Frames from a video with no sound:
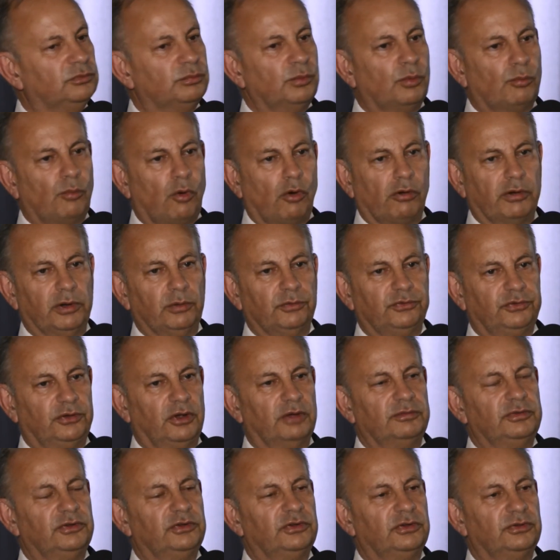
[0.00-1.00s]
his
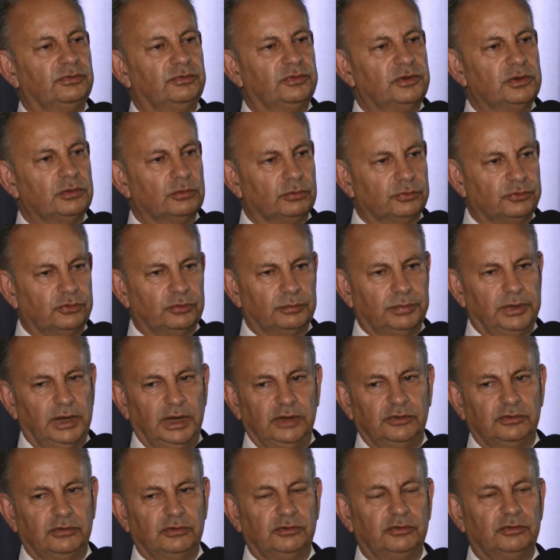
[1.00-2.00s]
memorial service, his funeral,
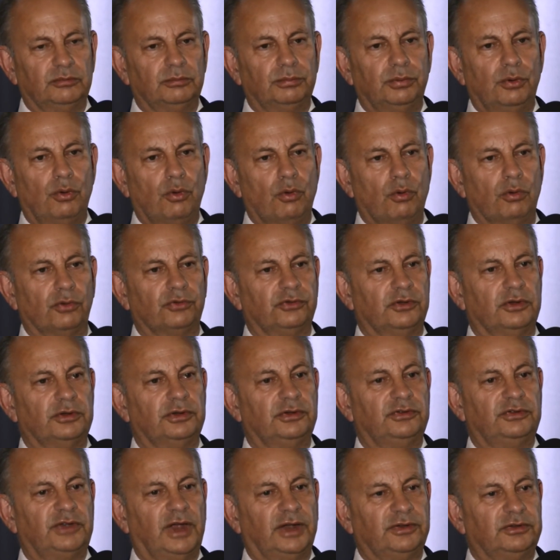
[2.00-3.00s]
took place at St
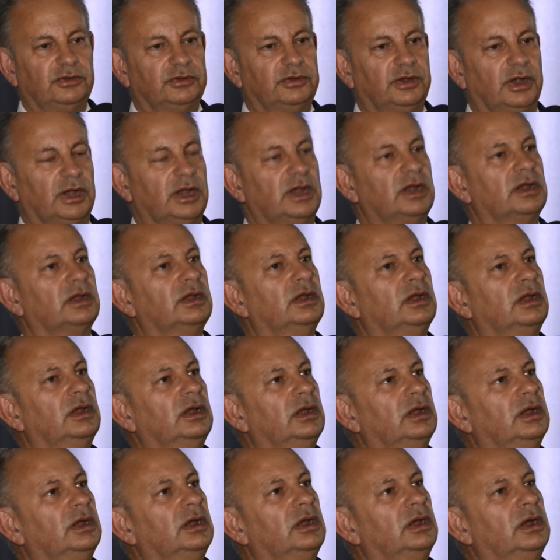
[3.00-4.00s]
Paul's on a
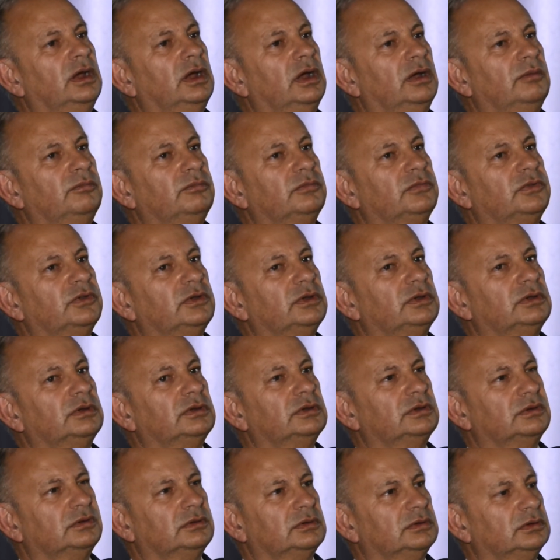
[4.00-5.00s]
Saturday,
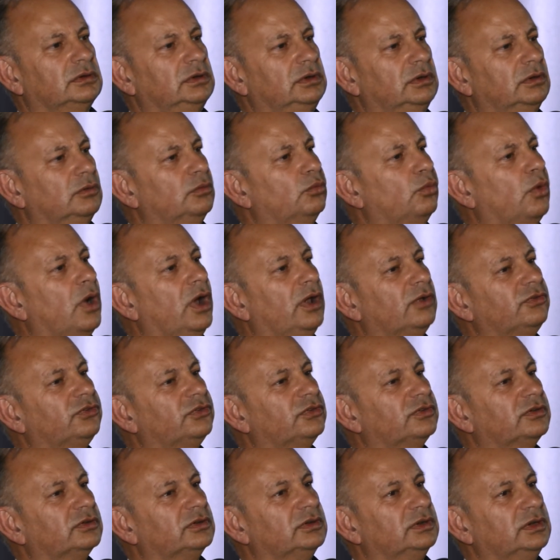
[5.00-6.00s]
and
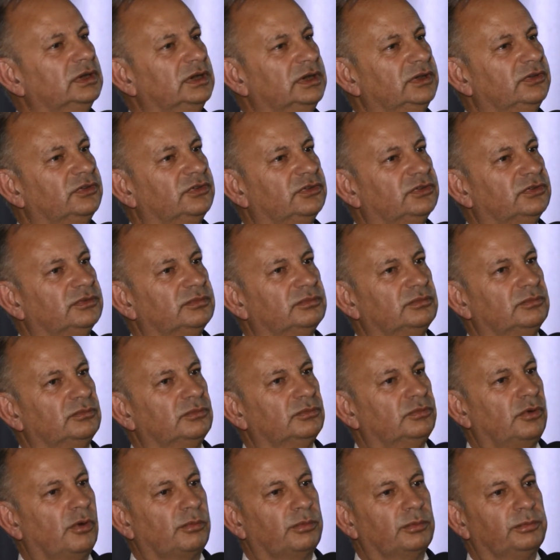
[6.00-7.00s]
whilst it's
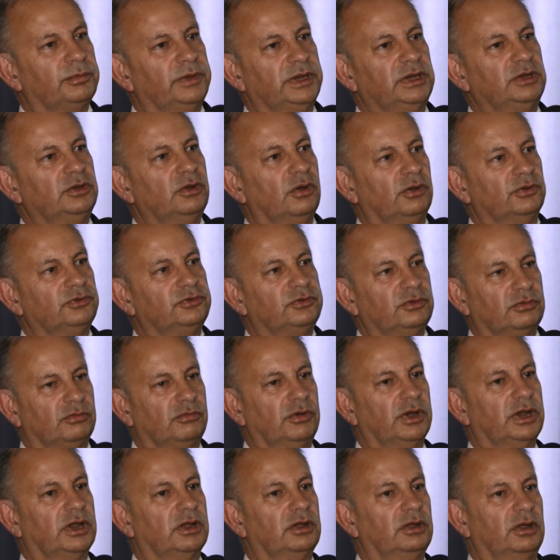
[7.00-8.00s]
probably not
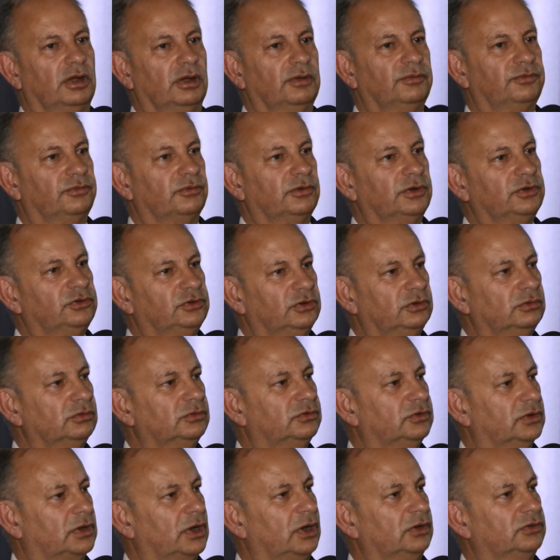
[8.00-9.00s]
de rigueur for a
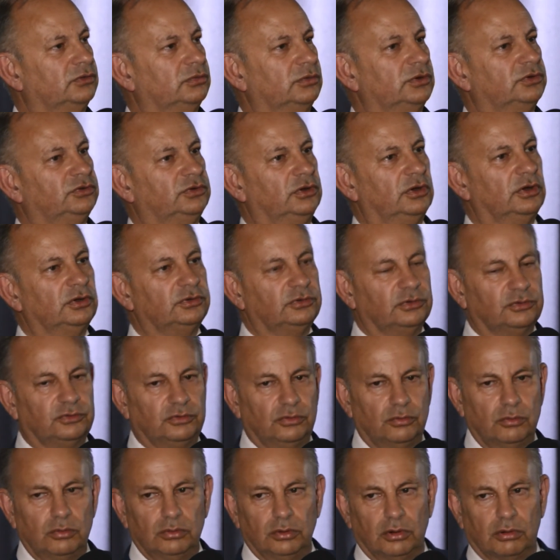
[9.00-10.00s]
Jew to go to a
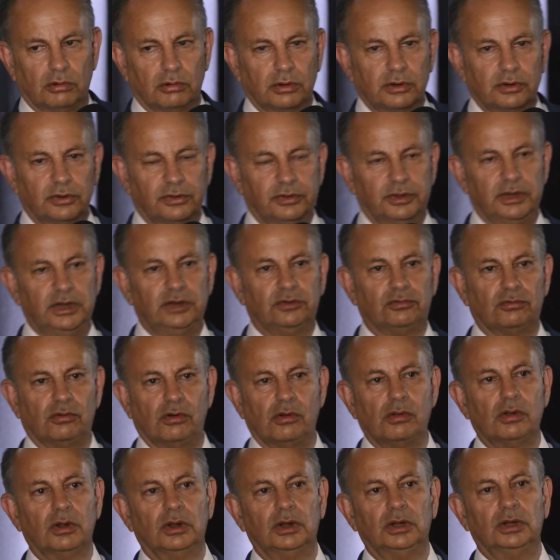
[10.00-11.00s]
church at all or a
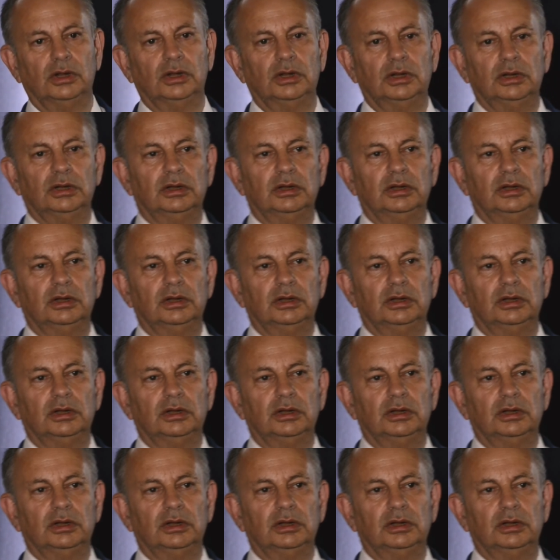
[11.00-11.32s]
cathedral,